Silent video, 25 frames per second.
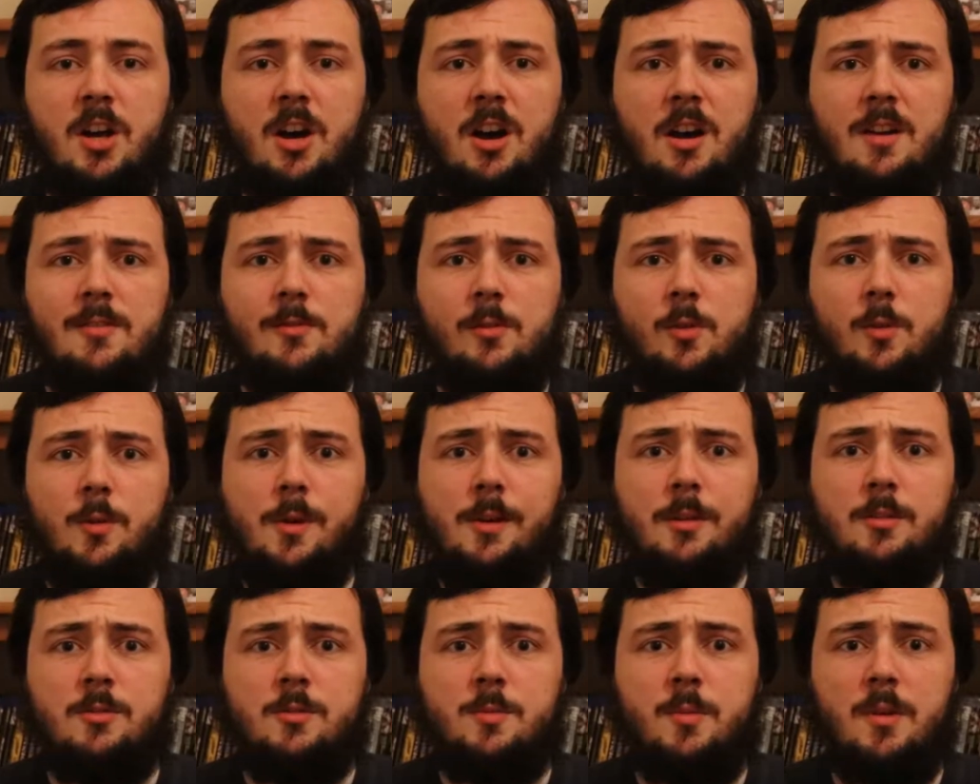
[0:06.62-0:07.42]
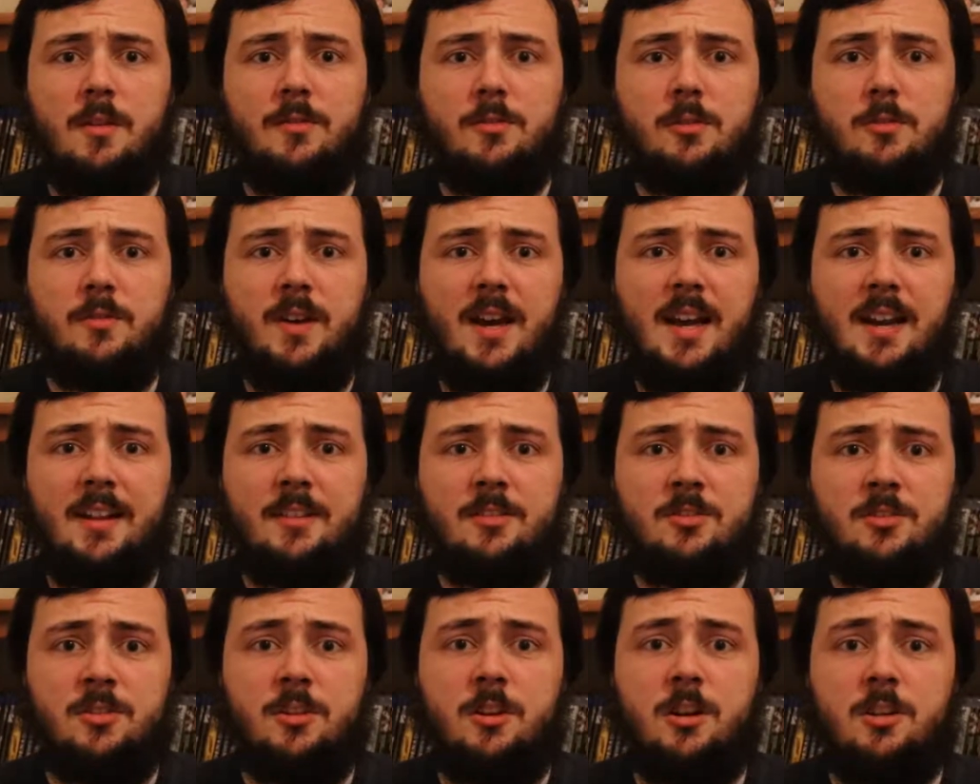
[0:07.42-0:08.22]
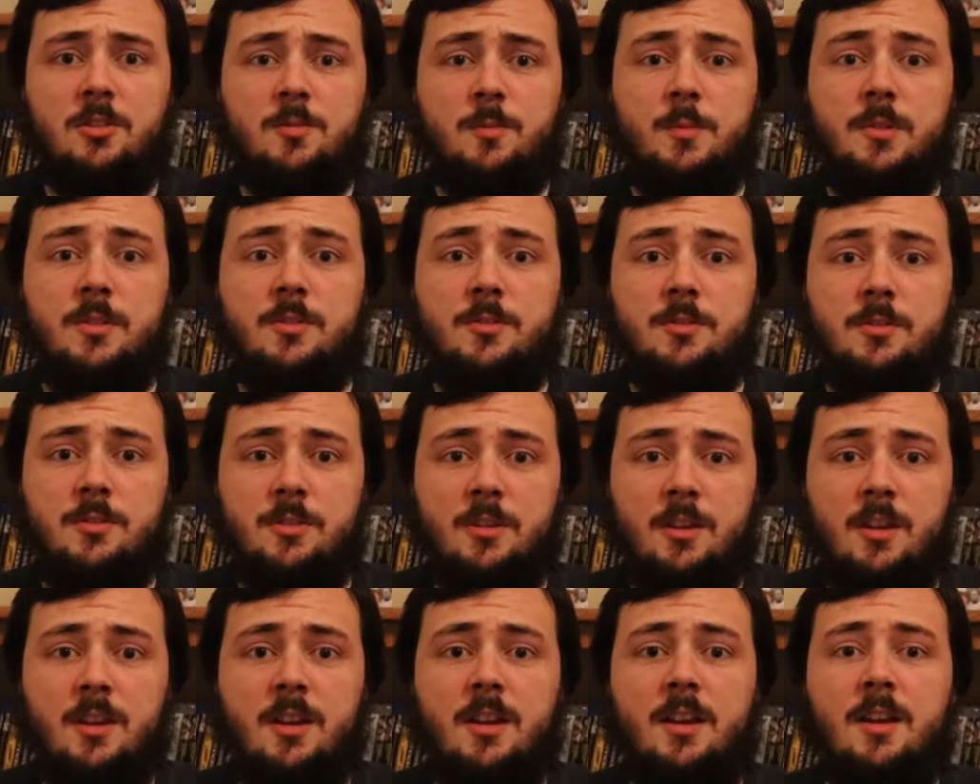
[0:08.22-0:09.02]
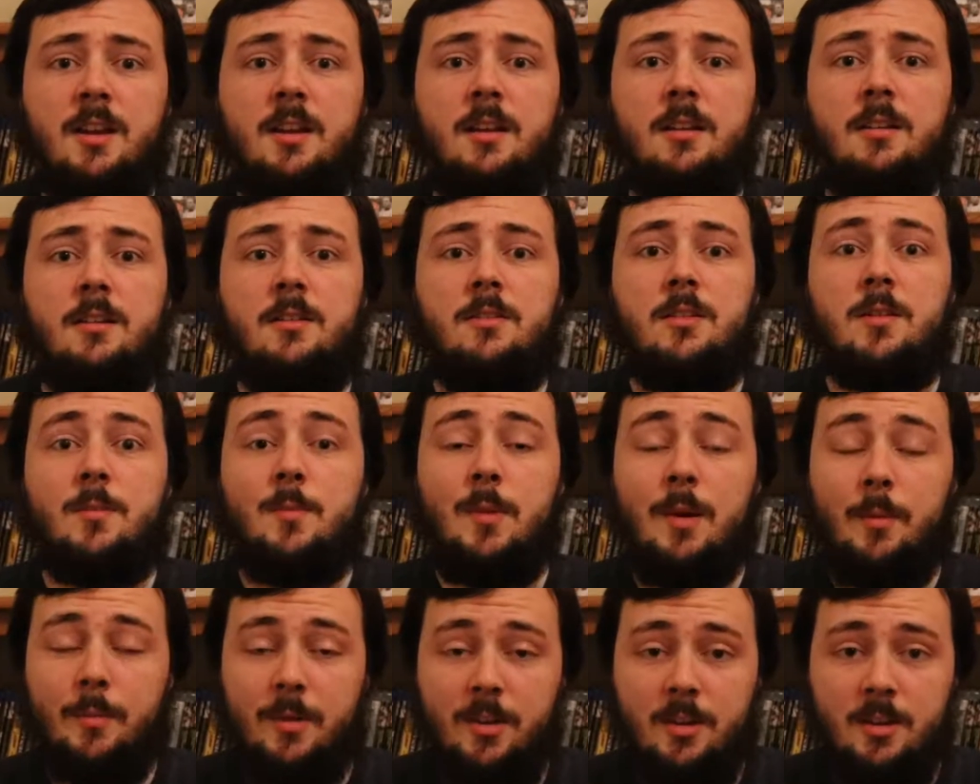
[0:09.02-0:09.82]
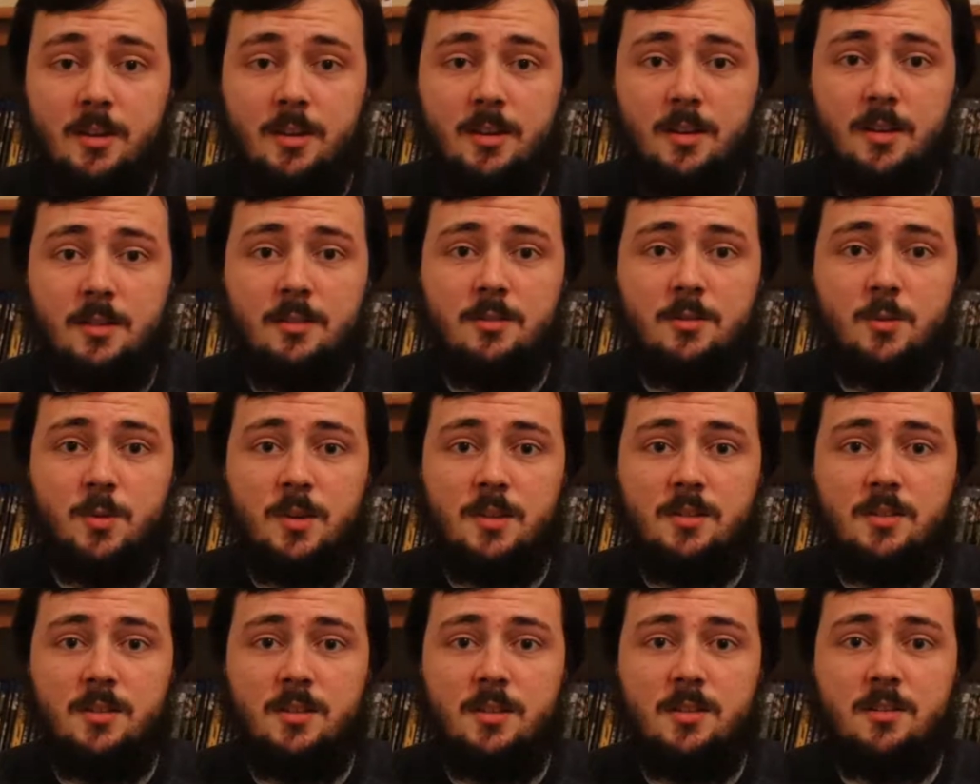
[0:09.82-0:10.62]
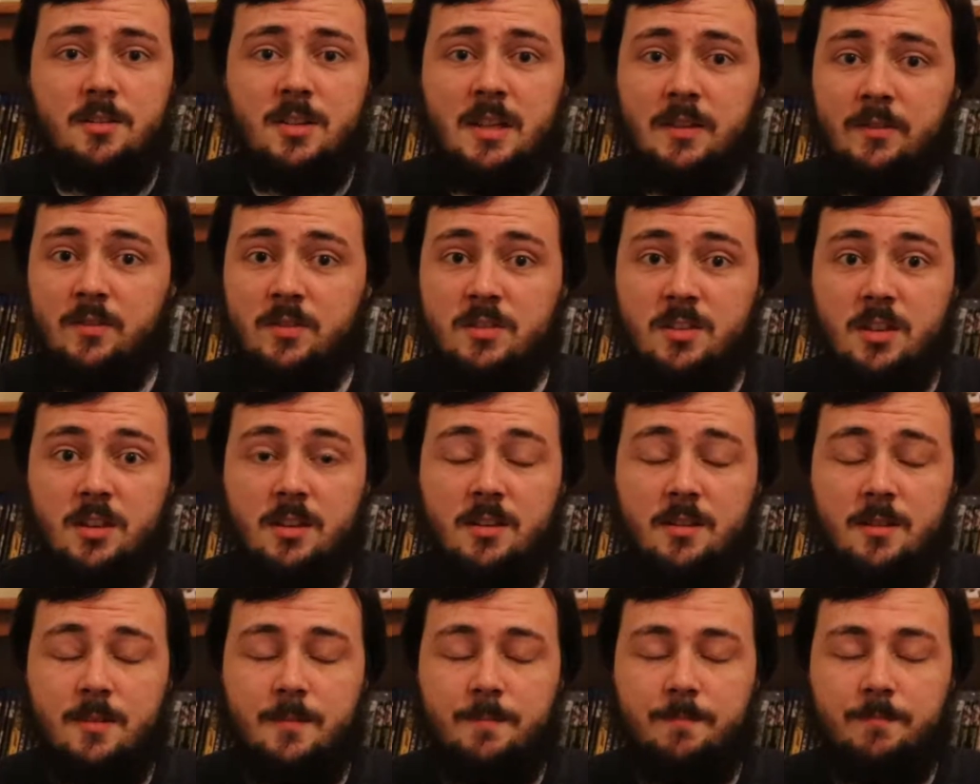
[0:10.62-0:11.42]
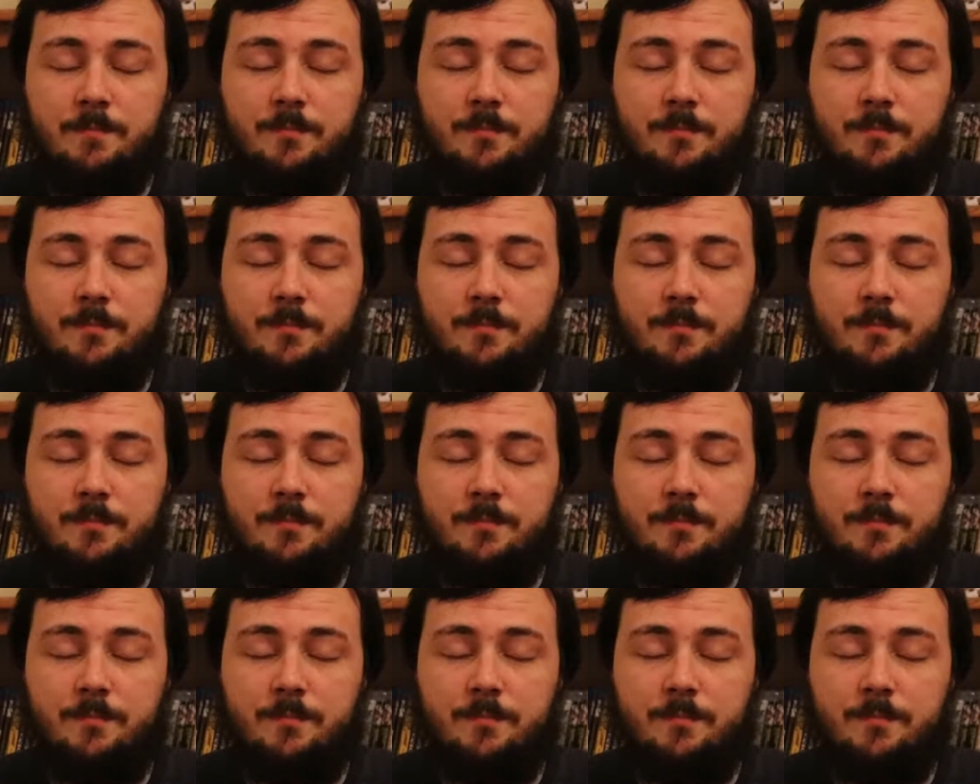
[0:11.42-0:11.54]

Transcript: Hi everyone, welcome to my review of Alex Kurtzman's The Mummy in 2017.